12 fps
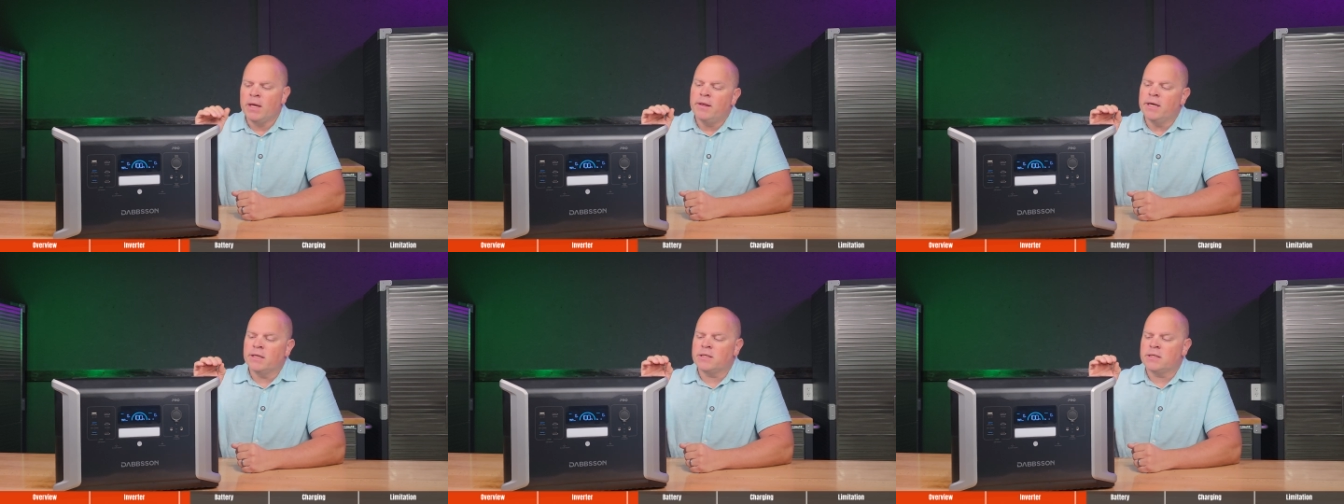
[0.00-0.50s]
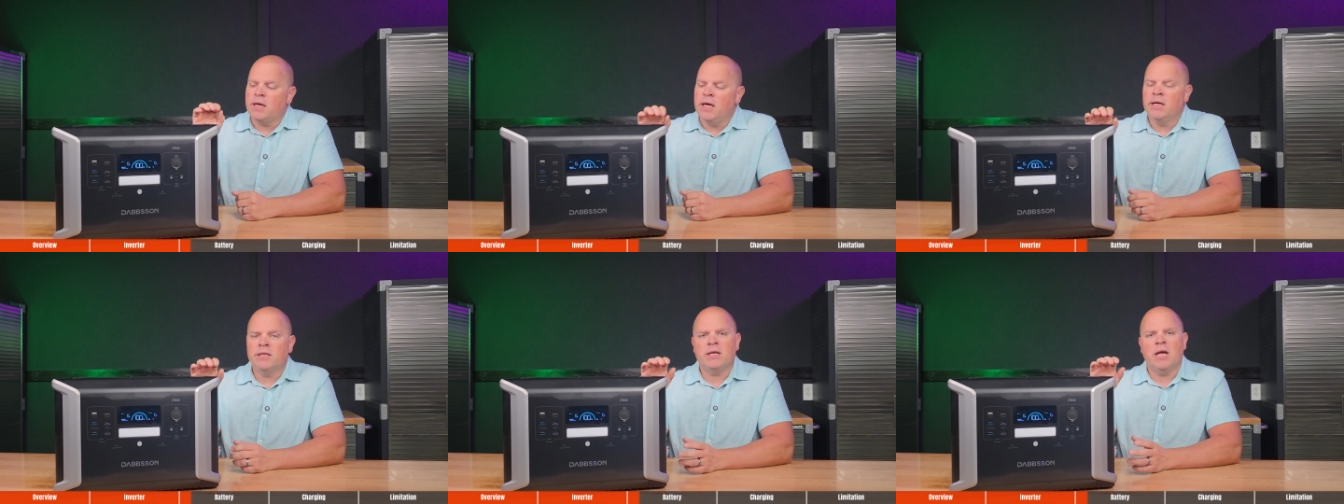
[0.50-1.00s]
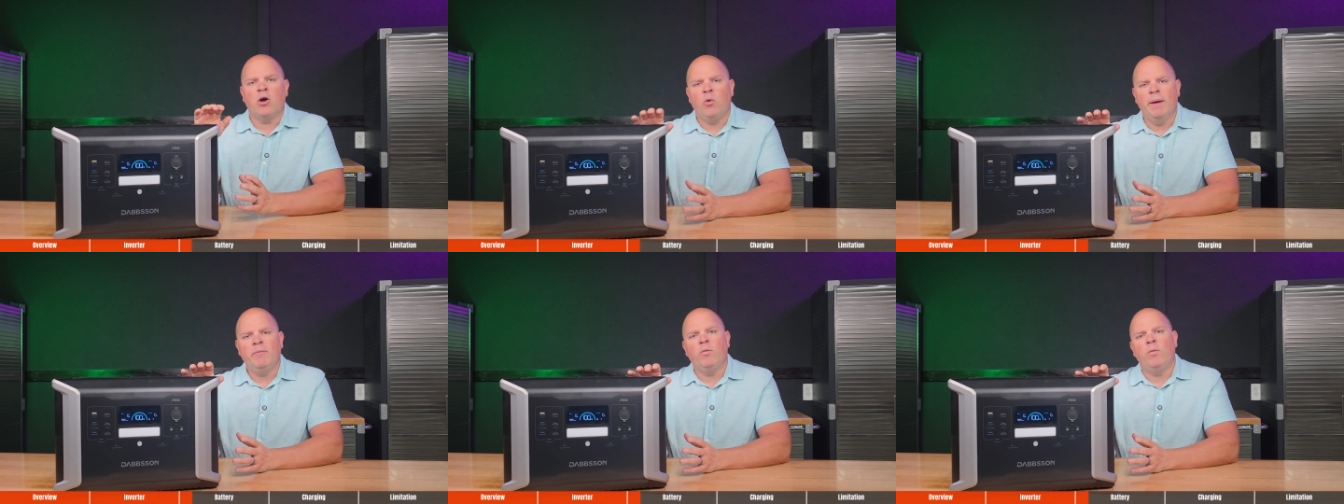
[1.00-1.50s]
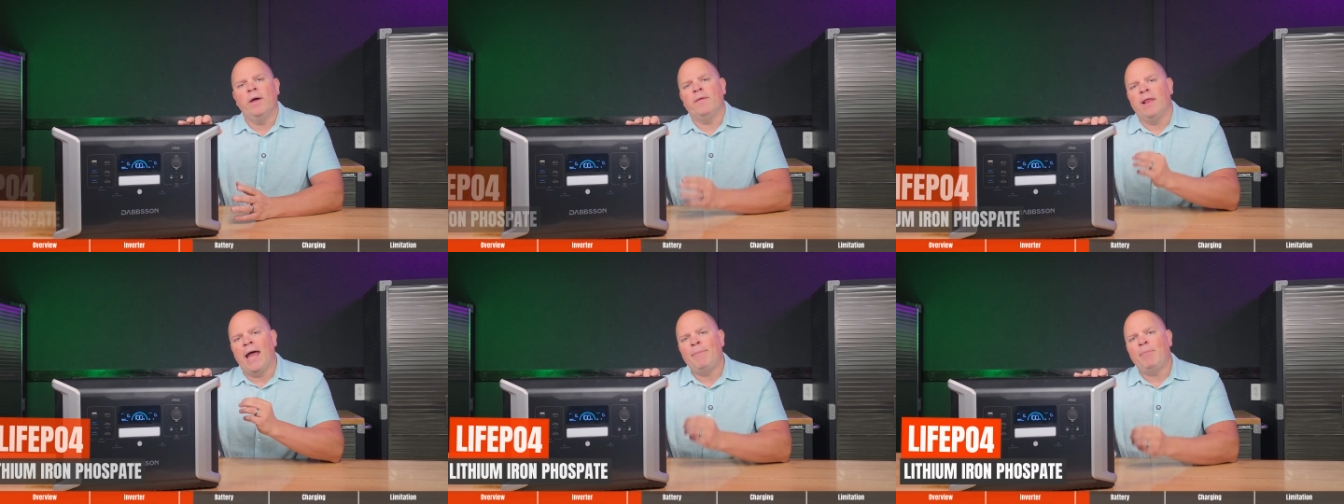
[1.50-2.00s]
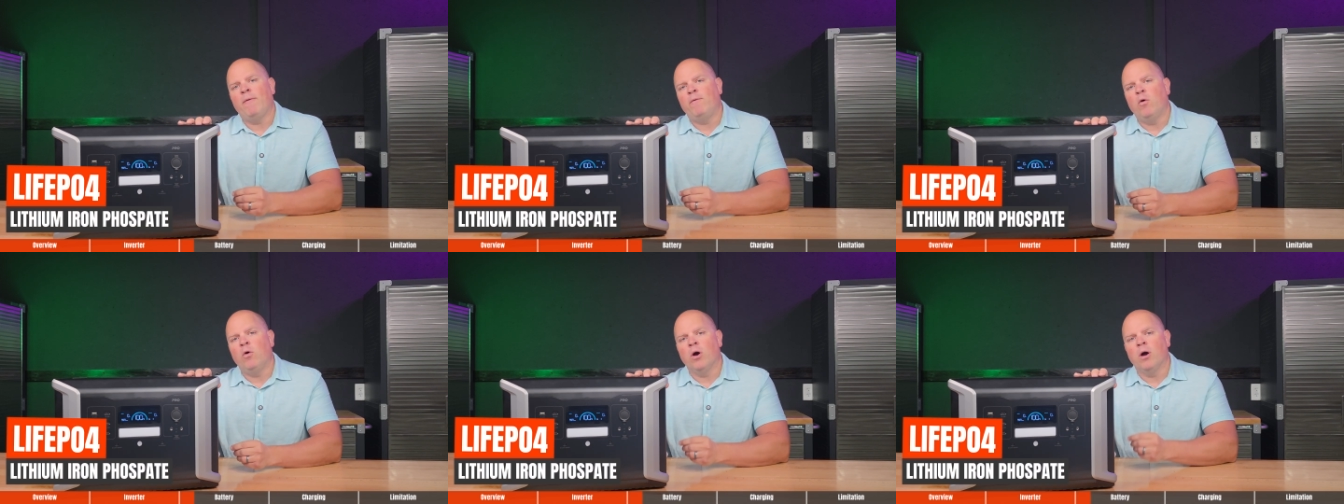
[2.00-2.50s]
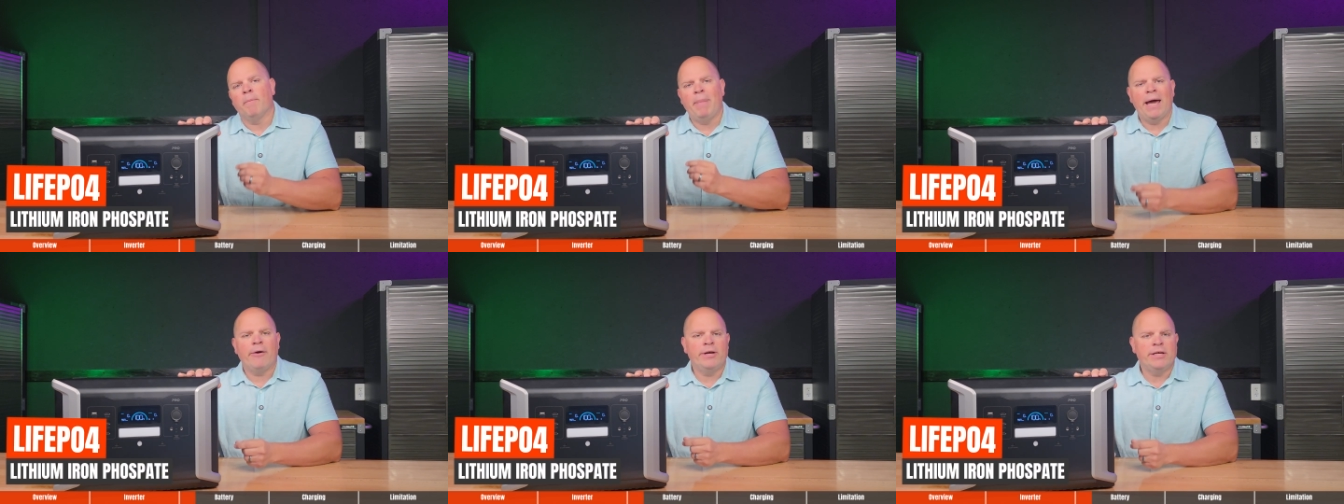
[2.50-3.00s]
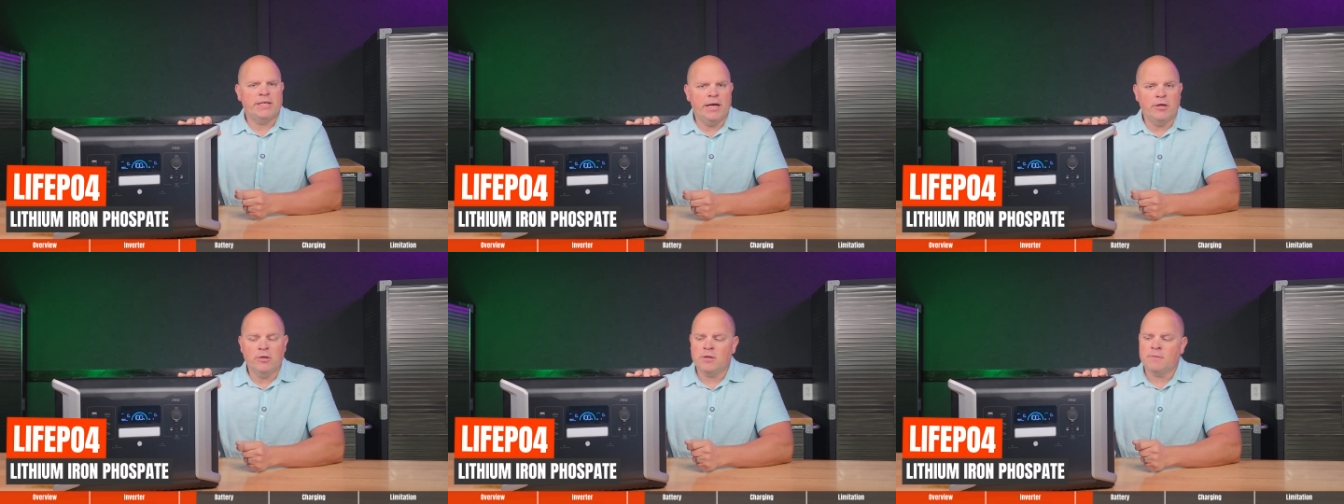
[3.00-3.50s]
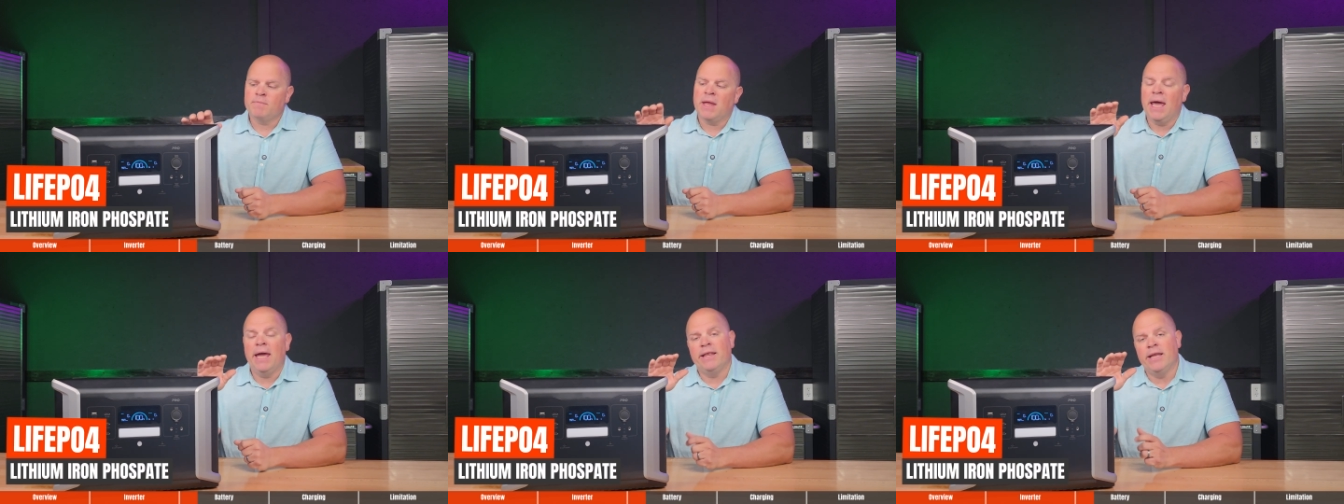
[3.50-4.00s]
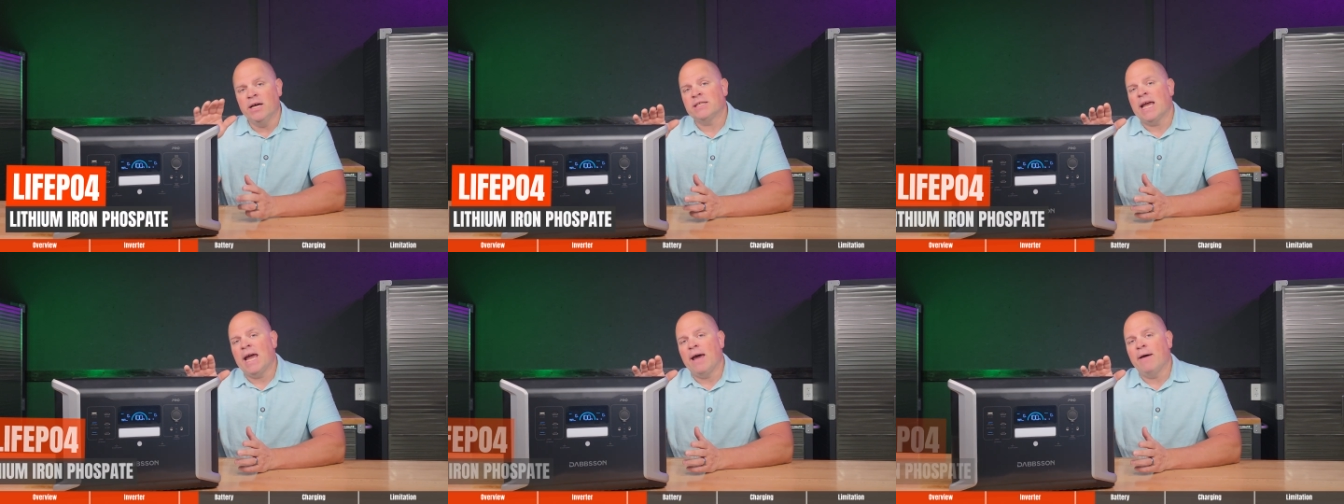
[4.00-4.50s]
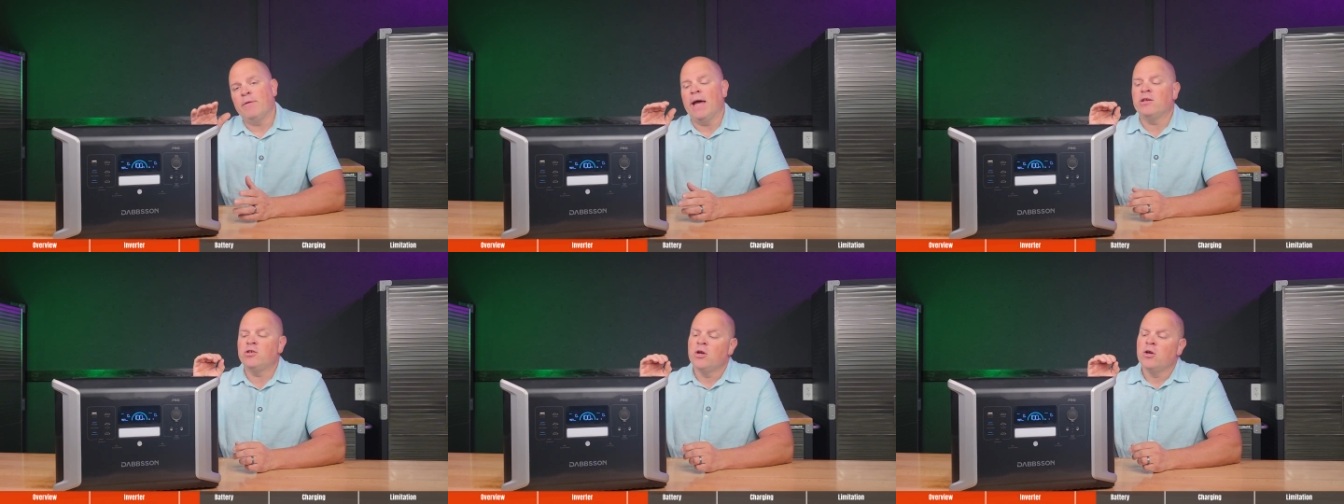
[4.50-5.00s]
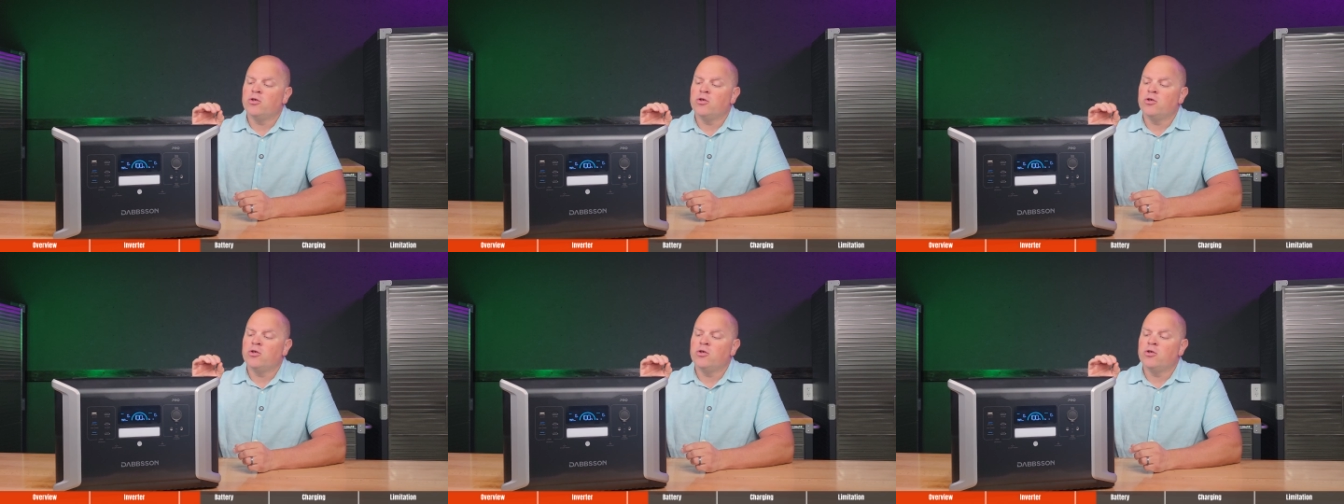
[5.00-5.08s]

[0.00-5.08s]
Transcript: This is equipped with LiFePO four battery cells. It does have that